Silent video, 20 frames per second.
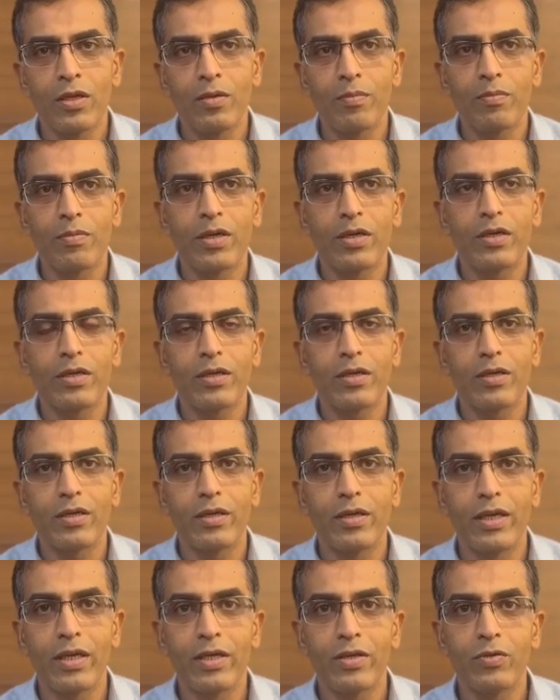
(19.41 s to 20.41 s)
But
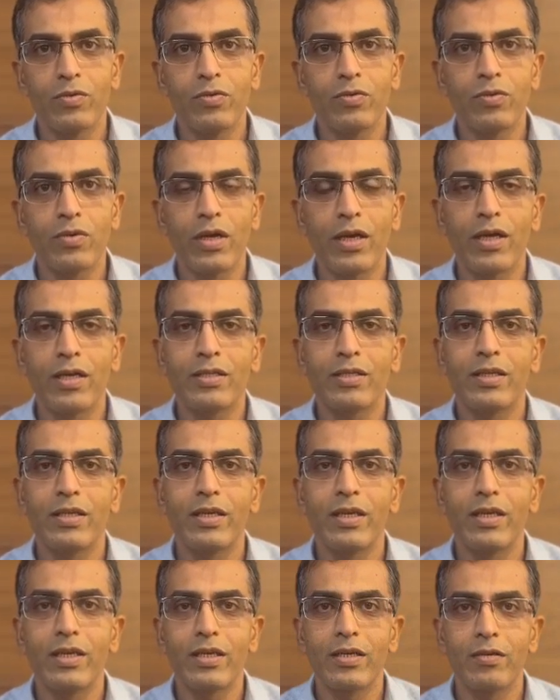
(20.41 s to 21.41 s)
dengue has
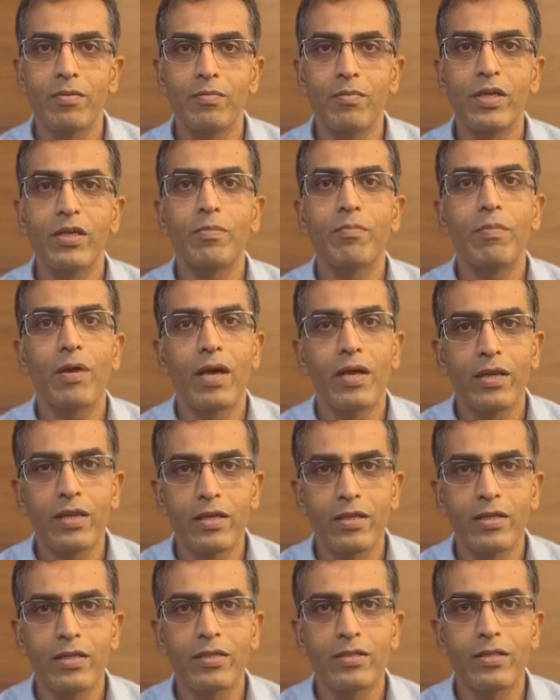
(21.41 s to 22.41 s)
created a big
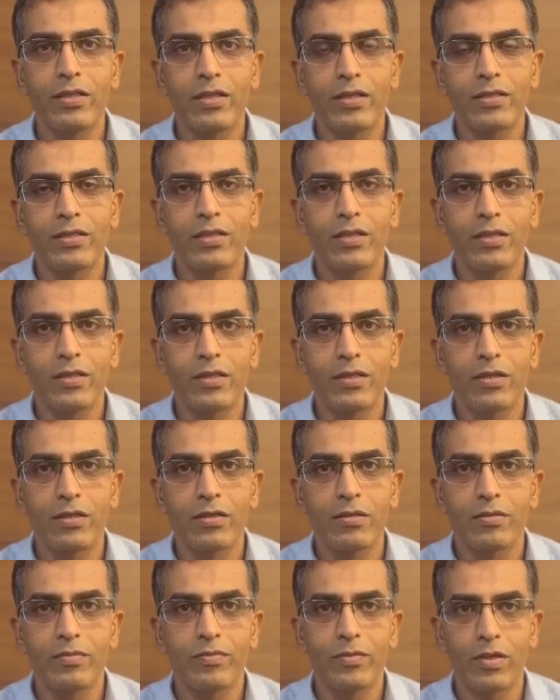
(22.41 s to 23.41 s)
panic these days in
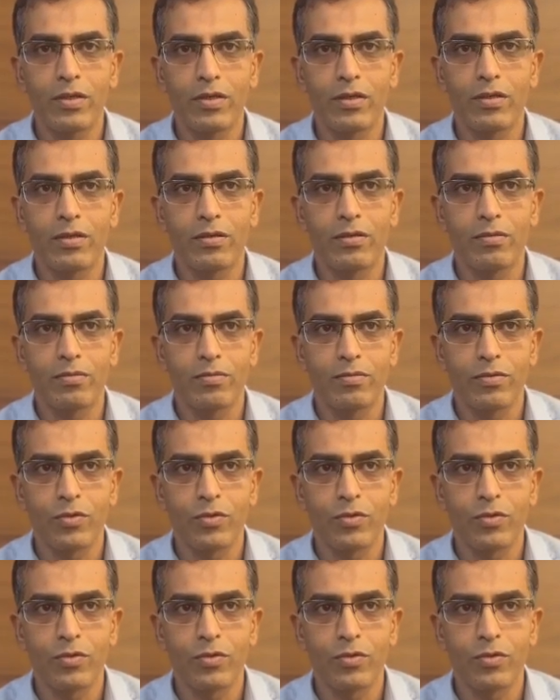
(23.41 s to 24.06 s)
the